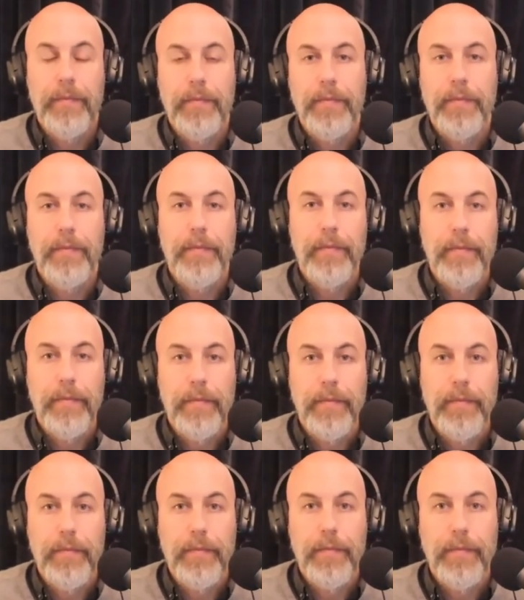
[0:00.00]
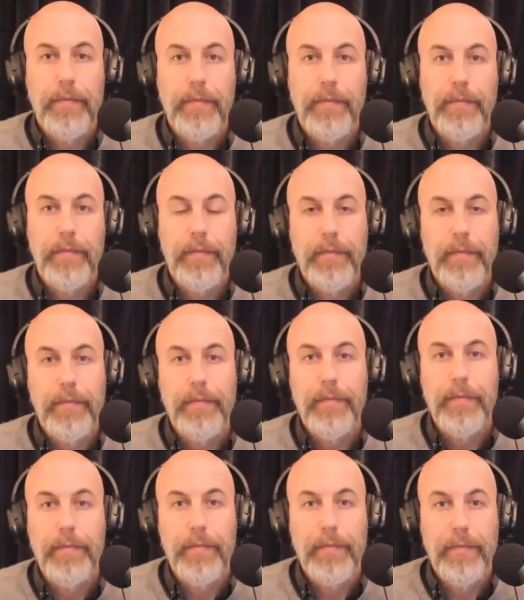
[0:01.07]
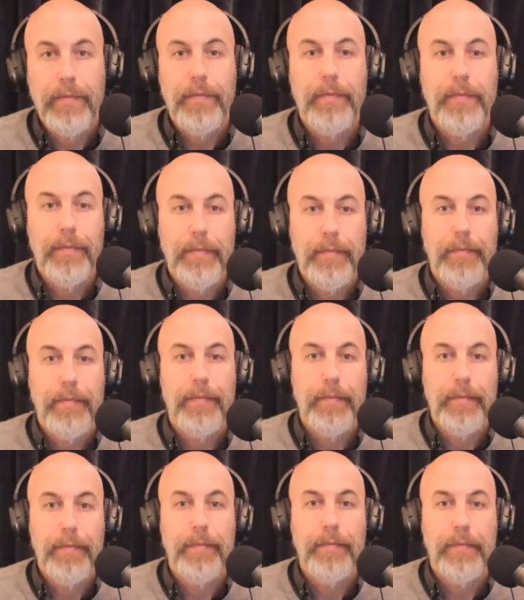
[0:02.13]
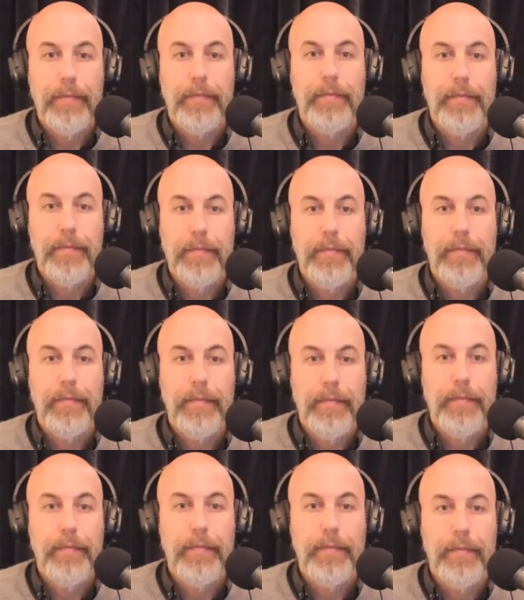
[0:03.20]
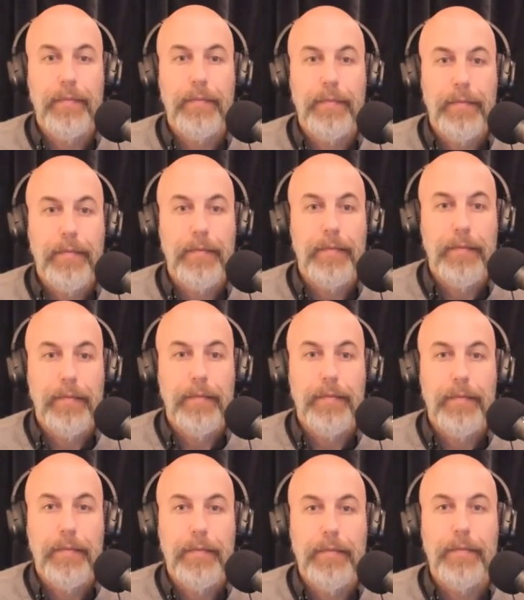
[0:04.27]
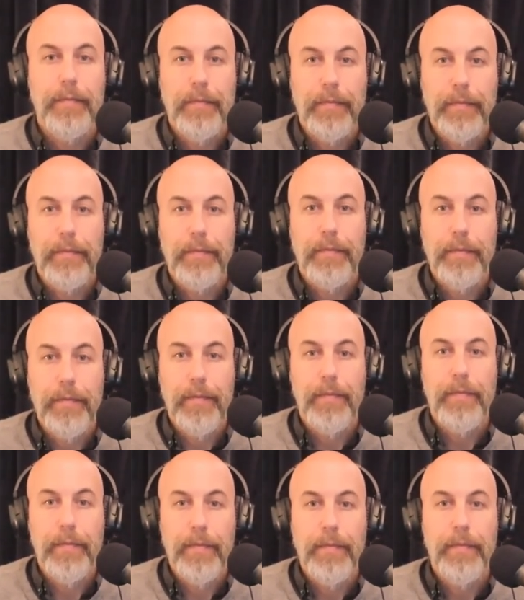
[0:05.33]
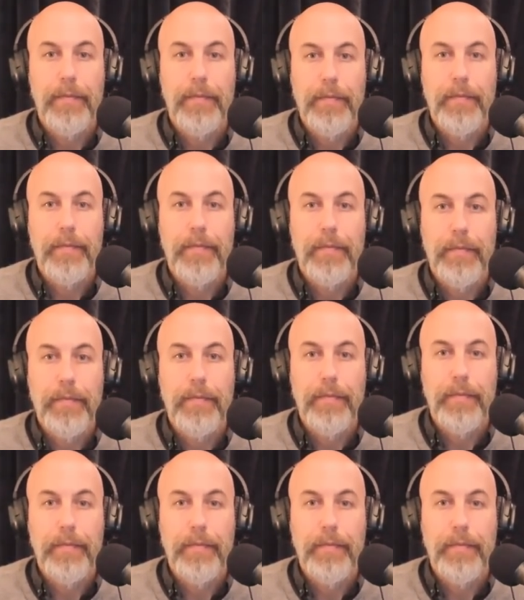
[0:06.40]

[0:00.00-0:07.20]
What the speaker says: [no speech]